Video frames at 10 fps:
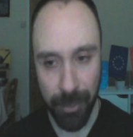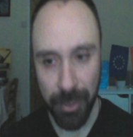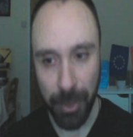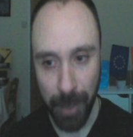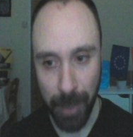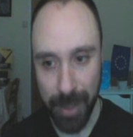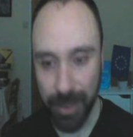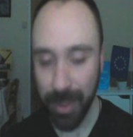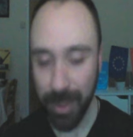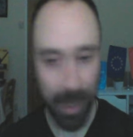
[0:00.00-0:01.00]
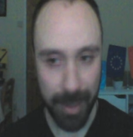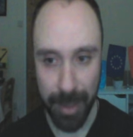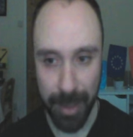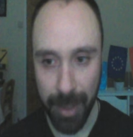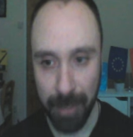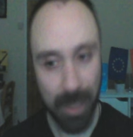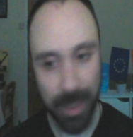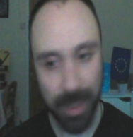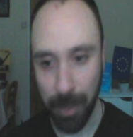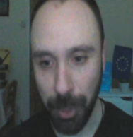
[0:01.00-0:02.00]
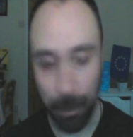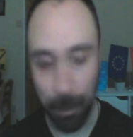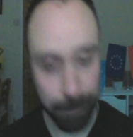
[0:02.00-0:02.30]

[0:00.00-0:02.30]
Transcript: The rest, like I said again, it's up to you.